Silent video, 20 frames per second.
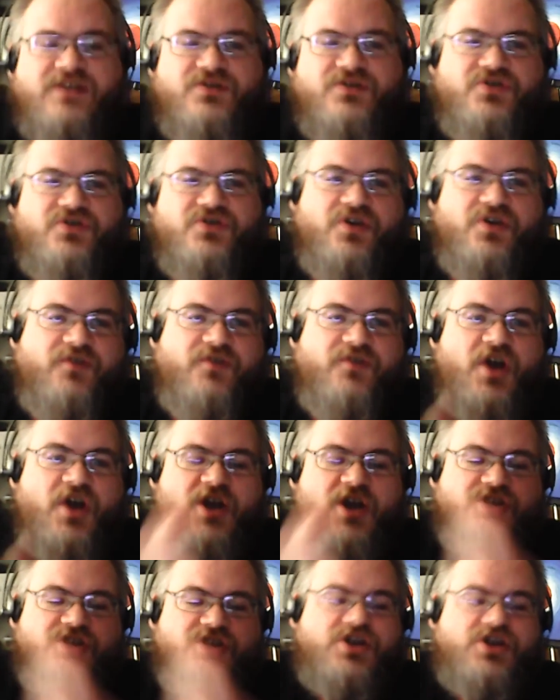it sort of
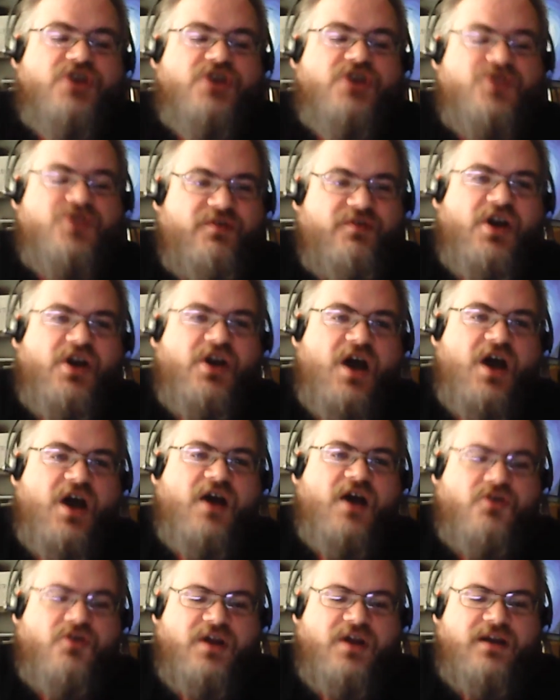starts with a very
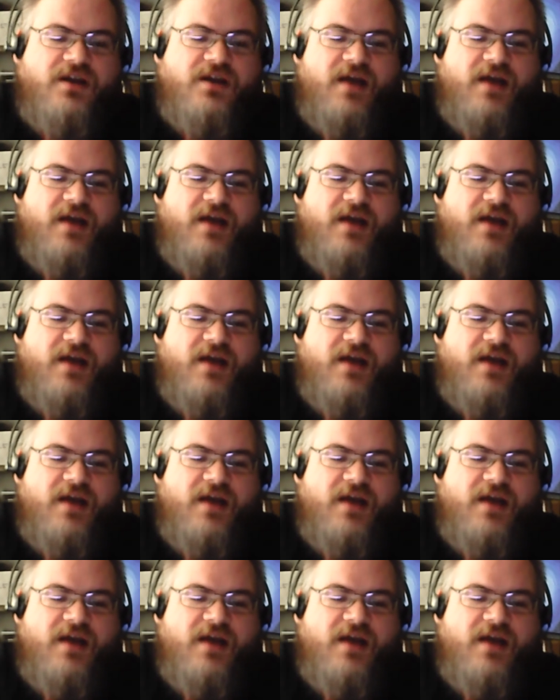concrete